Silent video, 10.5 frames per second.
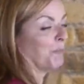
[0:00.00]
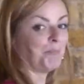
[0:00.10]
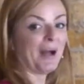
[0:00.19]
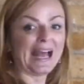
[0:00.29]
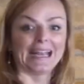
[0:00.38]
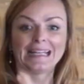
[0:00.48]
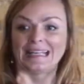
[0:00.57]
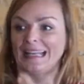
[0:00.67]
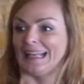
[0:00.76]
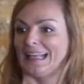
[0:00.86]
But
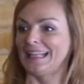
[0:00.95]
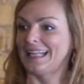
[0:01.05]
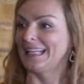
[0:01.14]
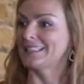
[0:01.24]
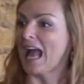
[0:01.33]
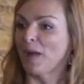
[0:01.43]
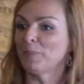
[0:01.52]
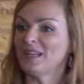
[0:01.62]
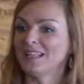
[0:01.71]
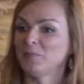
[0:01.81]
it's
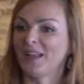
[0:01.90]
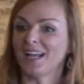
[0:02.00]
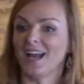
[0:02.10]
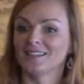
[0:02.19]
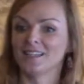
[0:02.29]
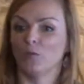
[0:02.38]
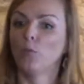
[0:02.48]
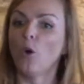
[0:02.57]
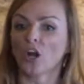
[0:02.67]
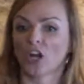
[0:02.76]
happening because it
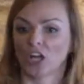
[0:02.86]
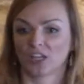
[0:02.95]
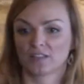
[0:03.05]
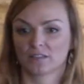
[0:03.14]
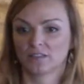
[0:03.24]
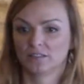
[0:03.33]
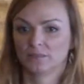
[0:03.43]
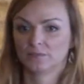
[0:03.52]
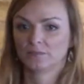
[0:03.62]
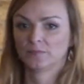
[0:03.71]
works.
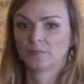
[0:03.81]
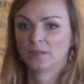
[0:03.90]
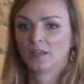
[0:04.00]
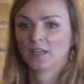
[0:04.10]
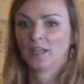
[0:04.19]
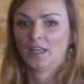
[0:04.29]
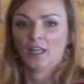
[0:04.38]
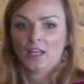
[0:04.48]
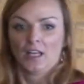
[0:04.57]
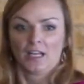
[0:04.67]

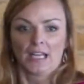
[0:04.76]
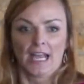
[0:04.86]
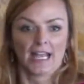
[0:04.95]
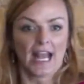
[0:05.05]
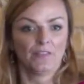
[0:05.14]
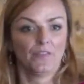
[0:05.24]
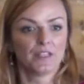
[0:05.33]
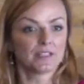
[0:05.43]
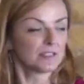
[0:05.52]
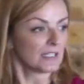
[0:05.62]
Okay? And
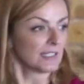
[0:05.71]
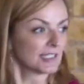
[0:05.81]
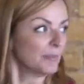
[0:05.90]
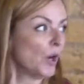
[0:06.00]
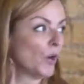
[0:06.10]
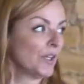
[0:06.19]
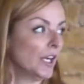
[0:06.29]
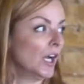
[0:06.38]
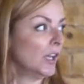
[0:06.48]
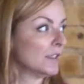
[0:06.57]
this
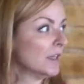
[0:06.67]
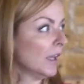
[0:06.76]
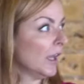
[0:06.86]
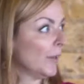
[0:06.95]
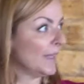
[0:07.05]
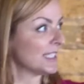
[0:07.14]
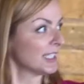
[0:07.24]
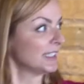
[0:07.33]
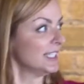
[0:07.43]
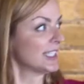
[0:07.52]
testimonial
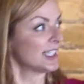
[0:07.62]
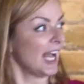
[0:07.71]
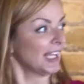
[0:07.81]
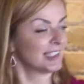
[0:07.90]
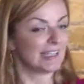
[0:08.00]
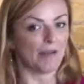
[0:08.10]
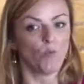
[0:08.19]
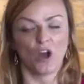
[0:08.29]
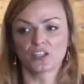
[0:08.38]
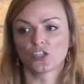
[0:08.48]
basically says that
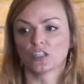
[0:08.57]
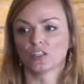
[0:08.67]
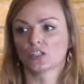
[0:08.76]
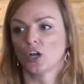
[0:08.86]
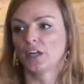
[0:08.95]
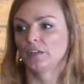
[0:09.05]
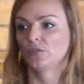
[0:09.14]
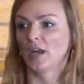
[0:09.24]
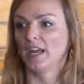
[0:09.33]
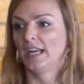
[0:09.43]
once she
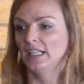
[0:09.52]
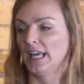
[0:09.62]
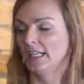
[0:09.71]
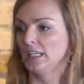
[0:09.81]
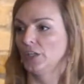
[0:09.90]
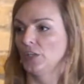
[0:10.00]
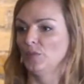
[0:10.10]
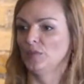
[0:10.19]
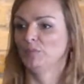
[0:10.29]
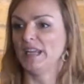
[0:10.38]
started writing like a
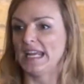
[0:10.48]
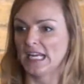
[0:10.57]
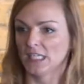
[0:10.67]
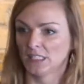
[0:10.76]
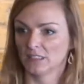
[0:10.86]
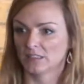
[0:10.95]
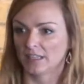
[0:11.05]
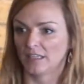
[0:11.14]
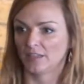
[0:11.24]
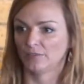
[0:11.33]
human being
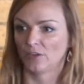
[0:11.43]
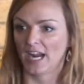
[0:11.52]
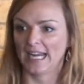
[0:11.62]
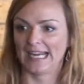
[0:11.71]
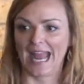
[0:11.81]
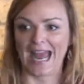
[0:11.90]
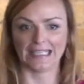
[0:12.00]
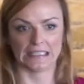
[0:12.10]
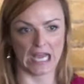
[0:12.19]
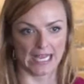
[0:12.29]
instead of writing
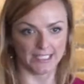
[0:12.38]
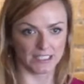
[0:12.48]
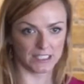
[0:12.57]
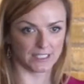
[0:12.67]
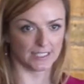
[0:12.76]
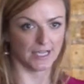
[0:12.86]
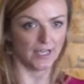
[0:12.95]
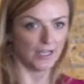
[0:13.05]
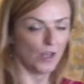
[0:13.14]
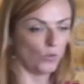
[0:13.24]
headlines,
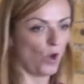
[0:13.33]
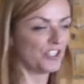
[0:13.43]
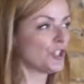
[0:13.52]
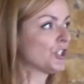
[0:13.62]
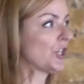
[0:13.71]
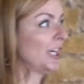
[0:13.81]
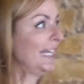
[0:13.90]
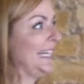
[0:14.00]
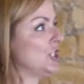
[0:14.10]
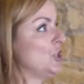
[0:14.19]
once she
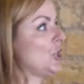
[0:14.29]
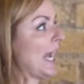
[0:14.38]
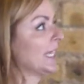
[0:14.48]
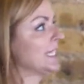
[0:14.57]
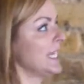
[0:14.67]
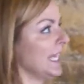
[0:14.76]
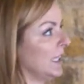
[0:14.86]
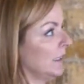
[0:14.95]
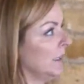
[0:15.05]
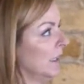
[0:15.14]
started
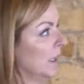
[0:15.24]
injecting